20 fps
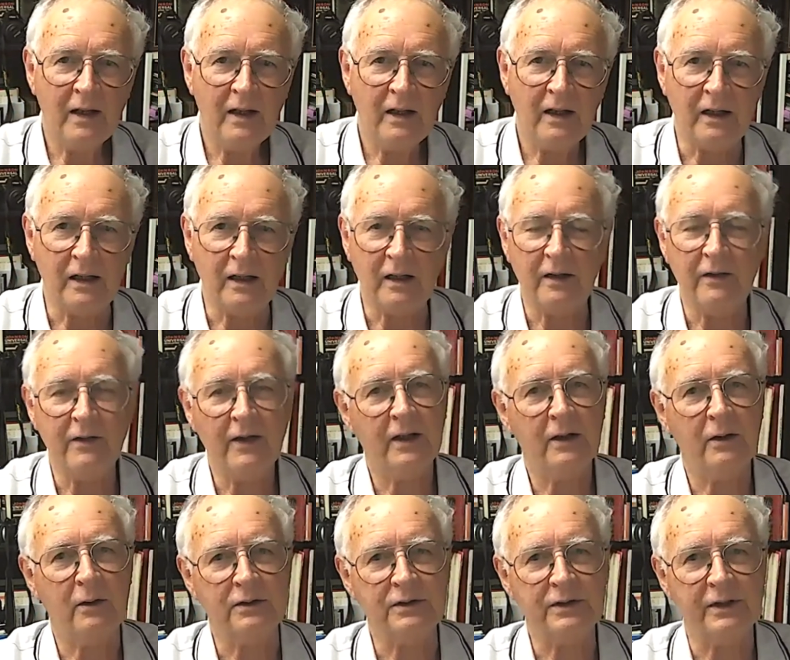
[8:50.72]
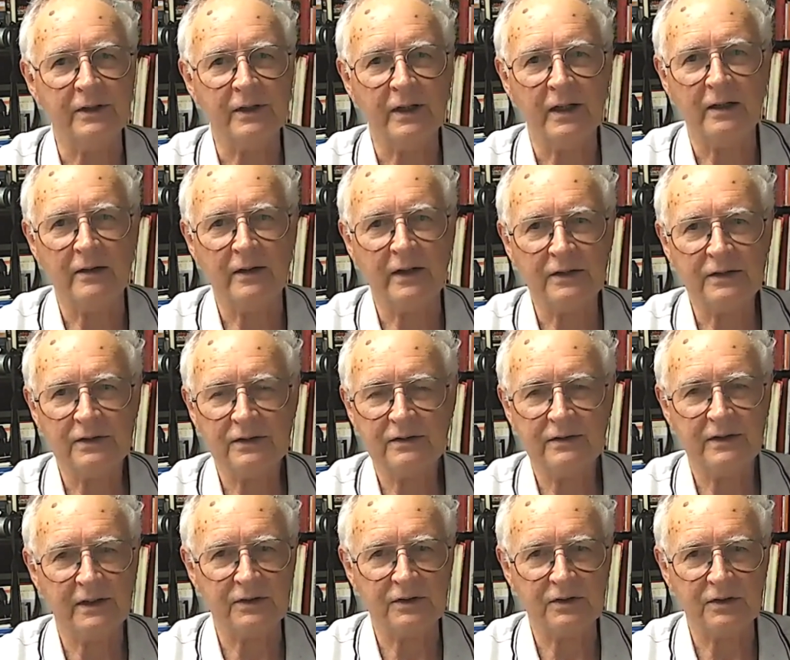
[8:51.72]
they all said, no,
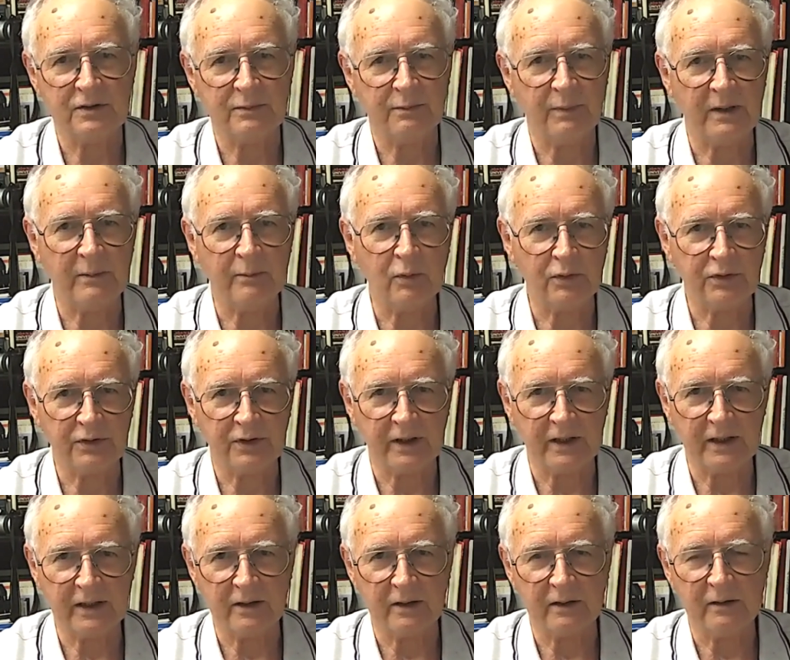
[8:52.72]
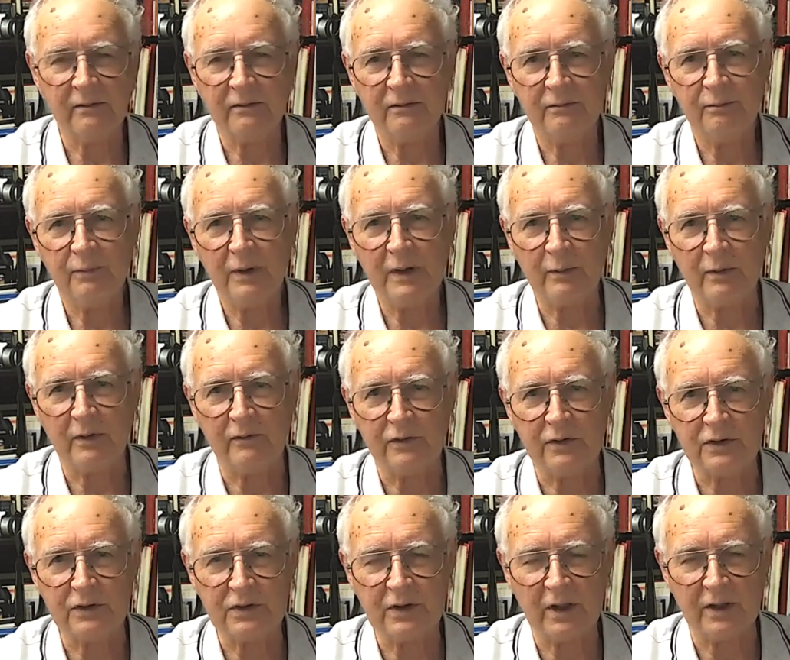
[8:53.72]
that's just been put together. People have
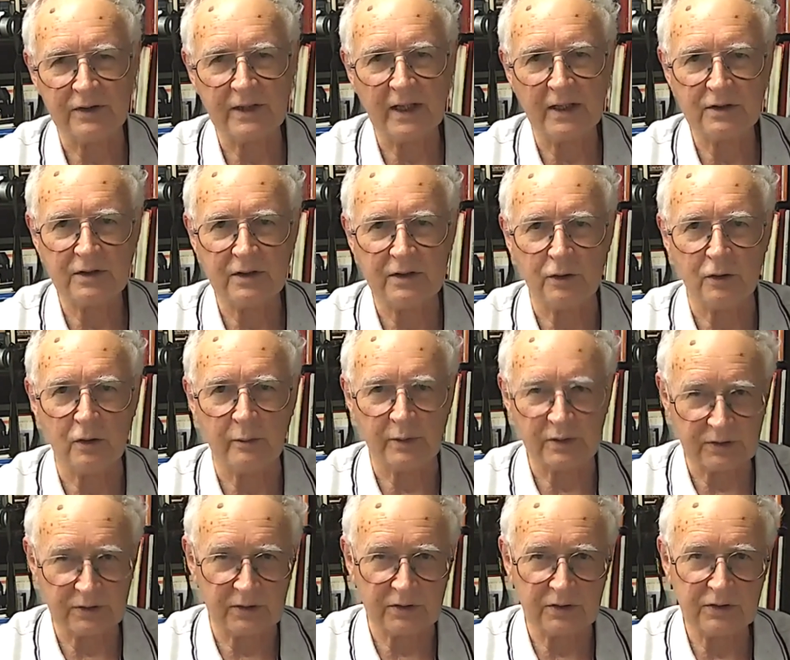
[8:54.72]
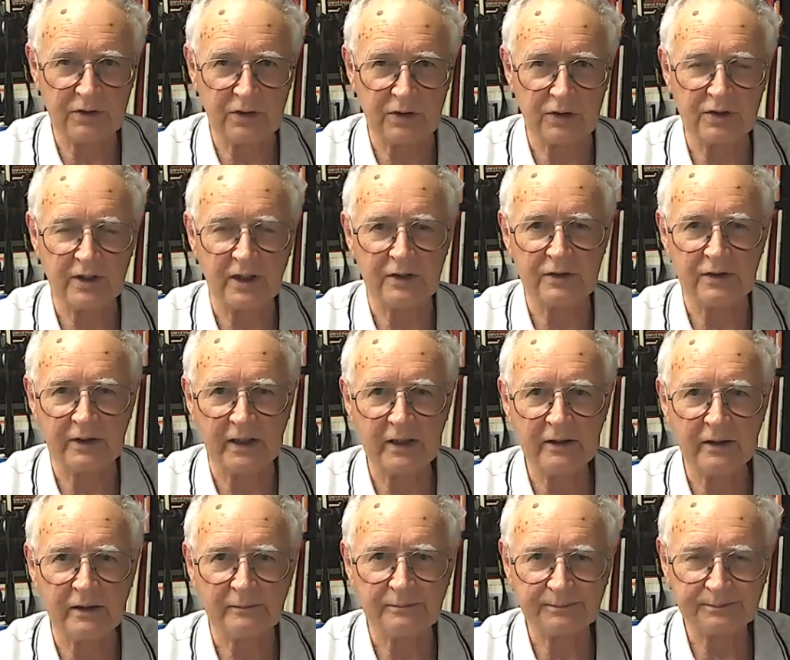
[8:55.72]
just, a taxidermist has stitched that
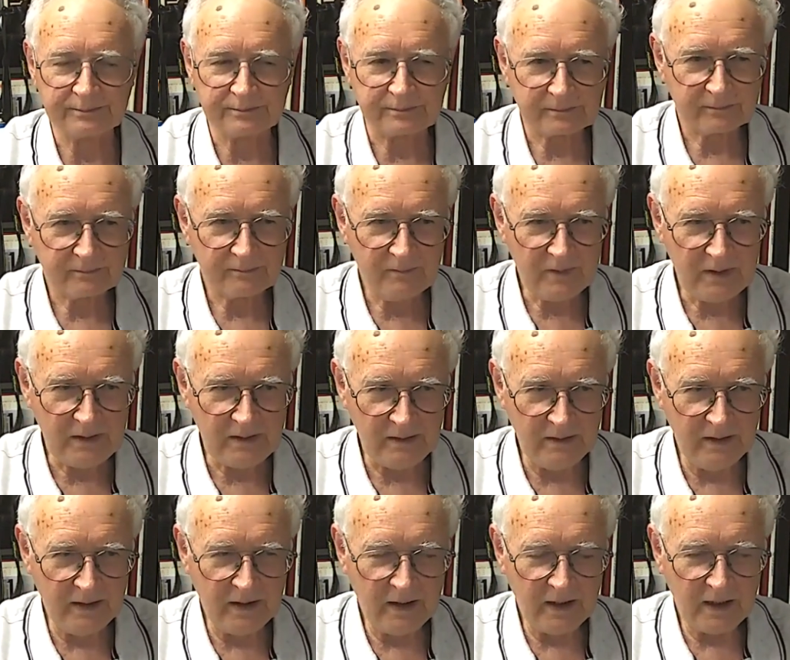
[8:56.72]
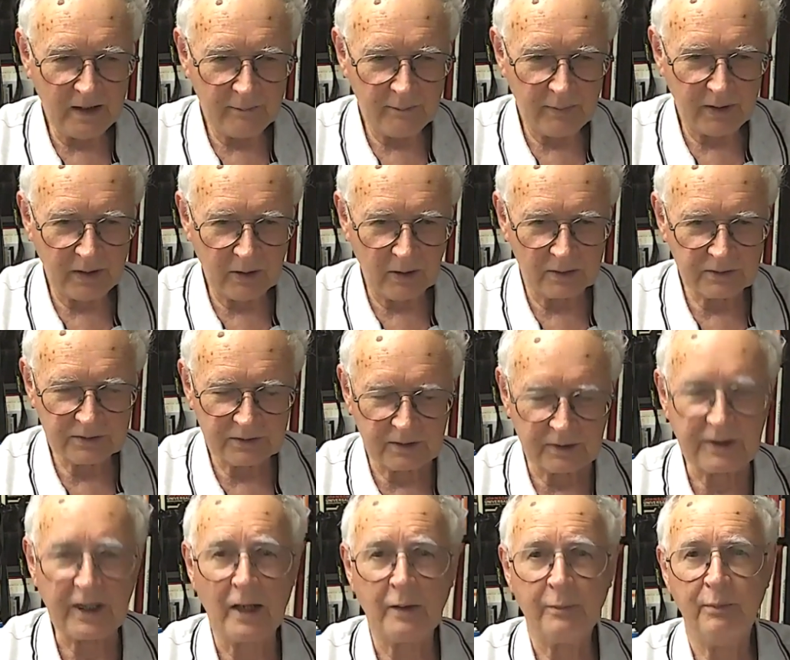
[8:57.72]
together. Because the
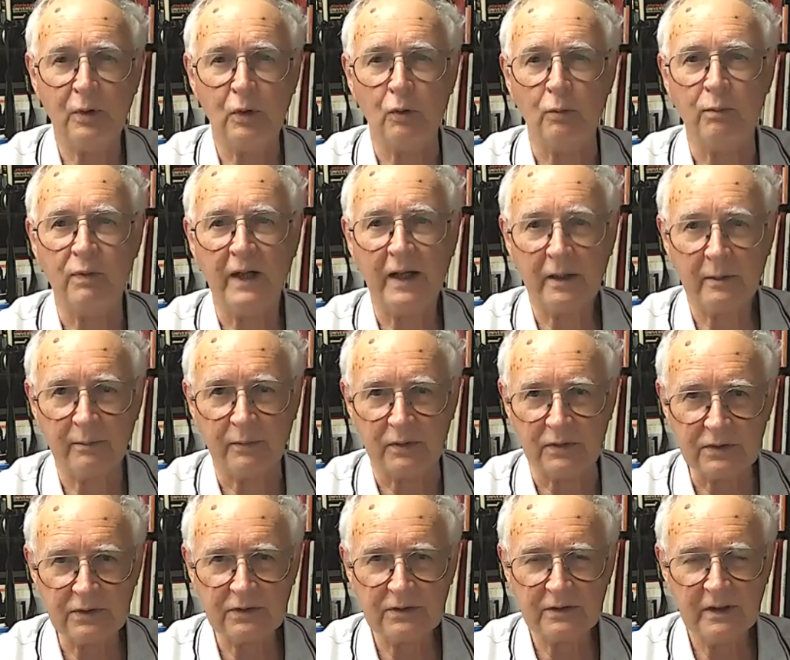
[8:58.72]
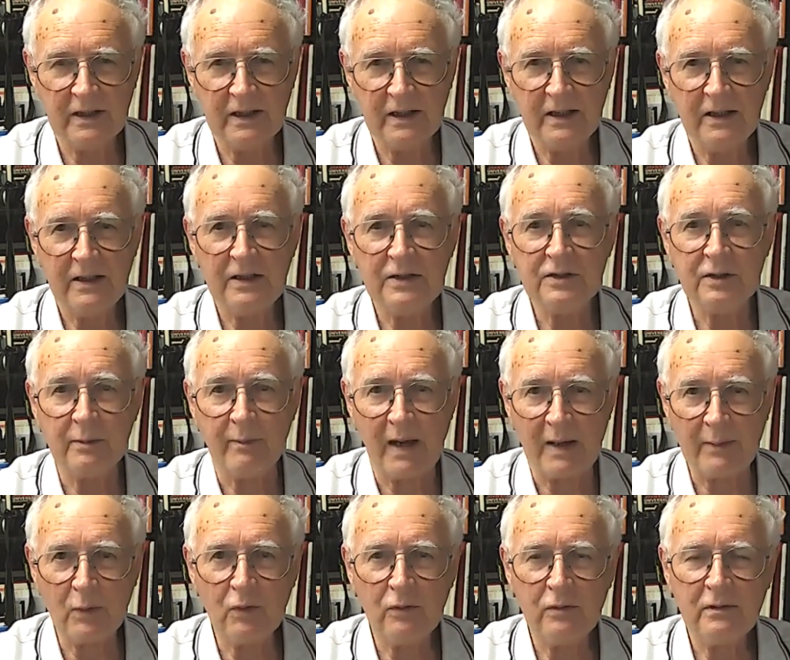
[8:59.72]
duck-billed platypus is a
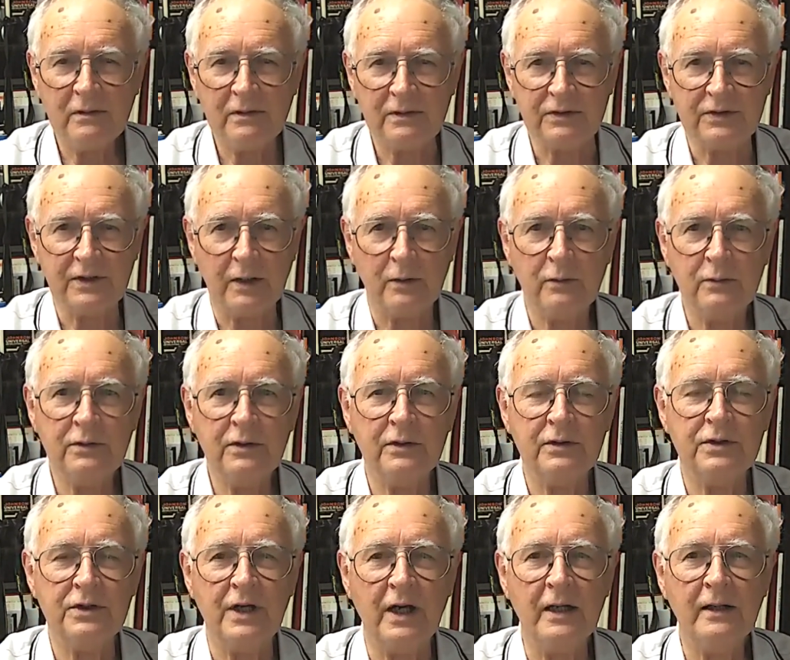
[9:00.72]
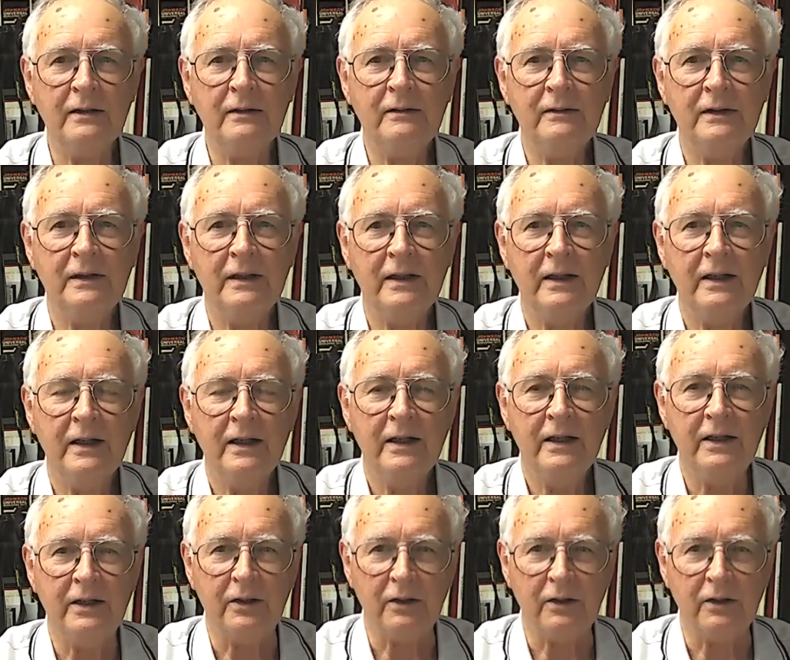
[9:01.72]
mammal. It suckles its young. It